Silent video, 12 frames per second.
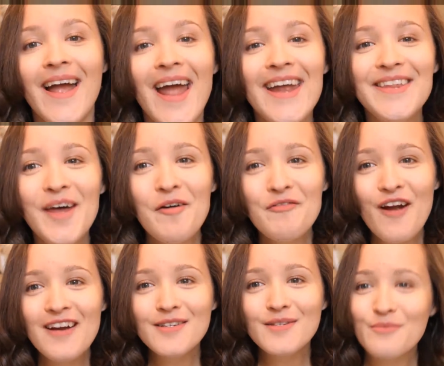Hey there
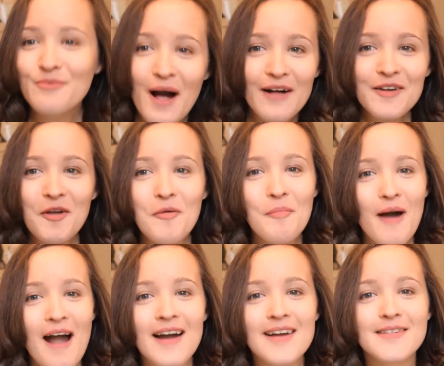friends, welcome
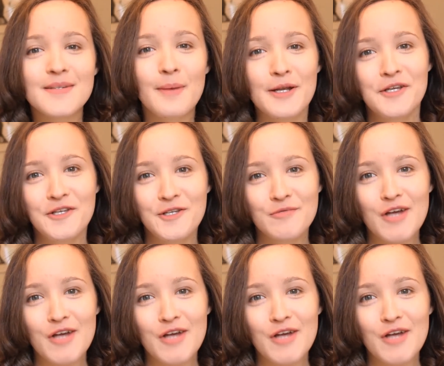back to my YouTube